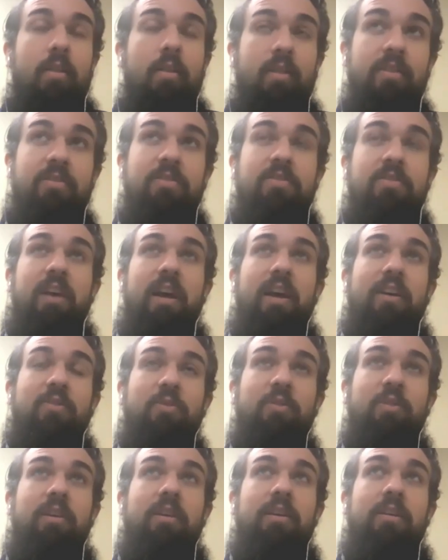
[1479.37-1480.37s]
this is
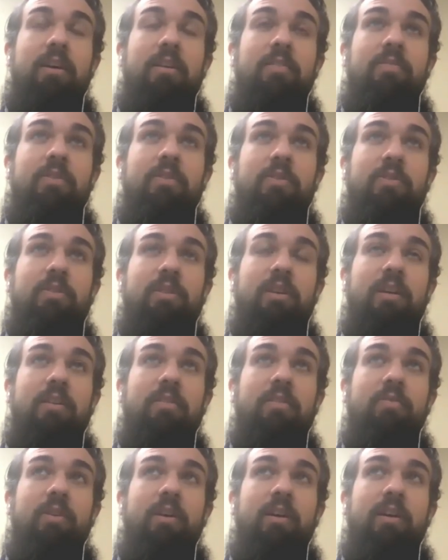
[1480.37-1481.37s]
actually kind of interesting
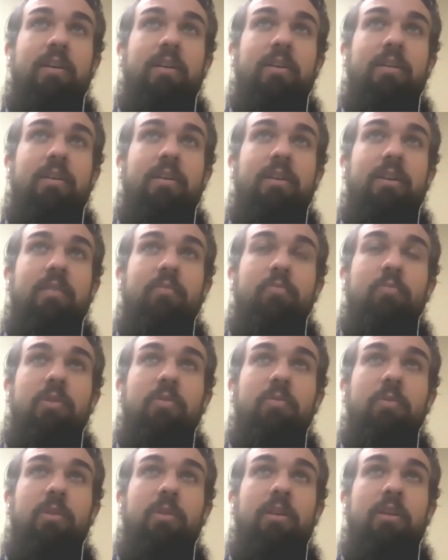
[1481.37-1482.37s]
of like it would be a
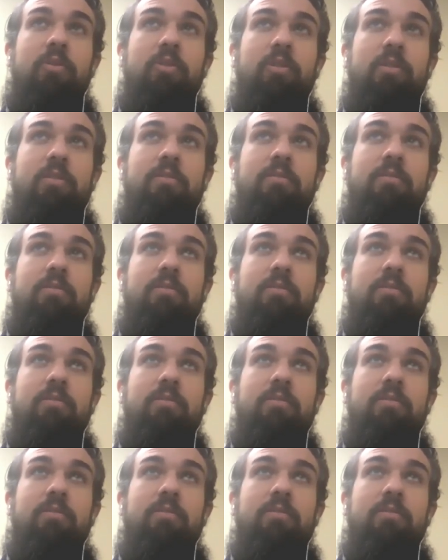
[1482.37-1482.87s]
really good